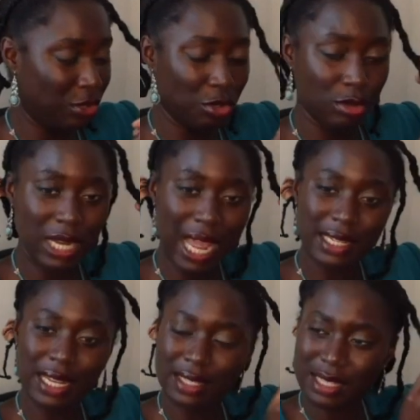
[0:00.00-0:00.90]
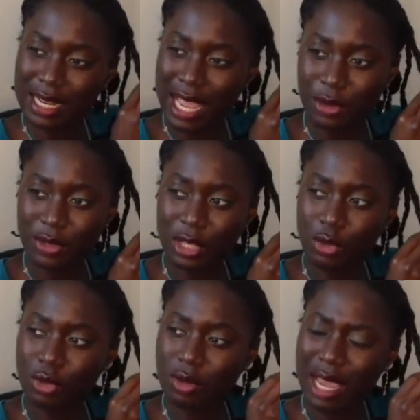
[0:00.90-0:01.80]
do that necessarily. I
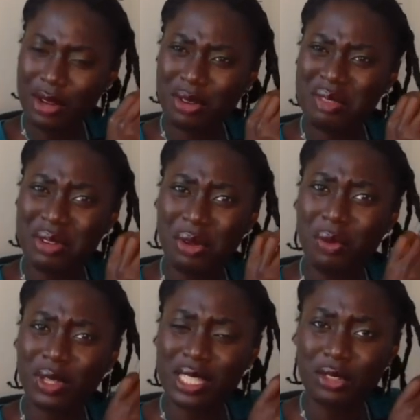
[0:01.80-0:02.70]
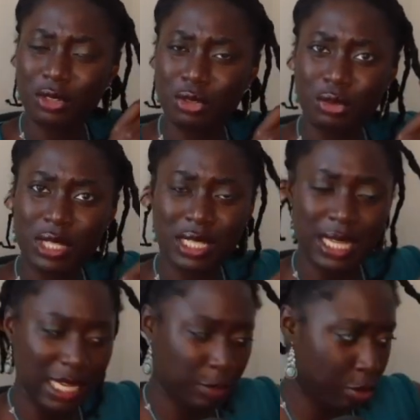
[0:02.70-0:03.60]
don't even know what these girls do these
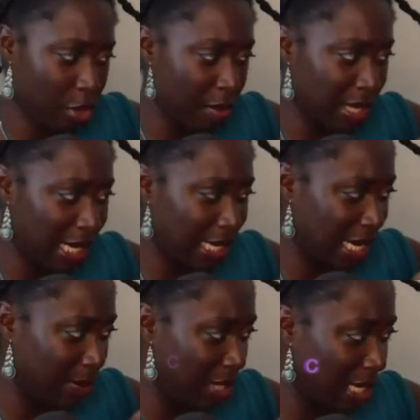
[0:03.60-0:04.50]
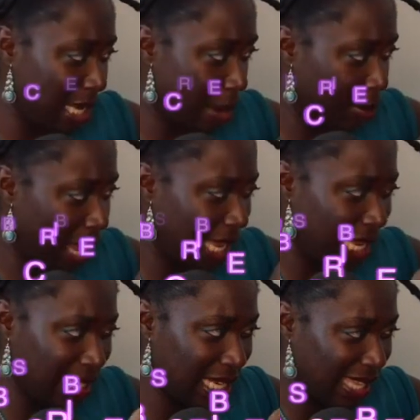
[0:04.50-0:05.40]
days. Perm it and then immediately apply
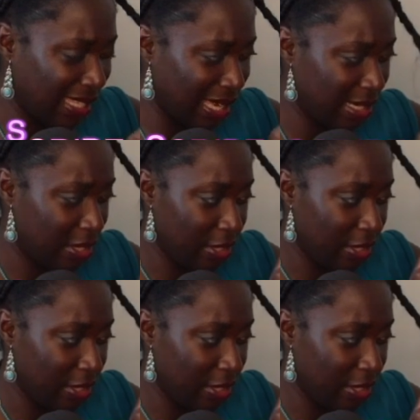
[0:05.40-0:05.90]
heat like that.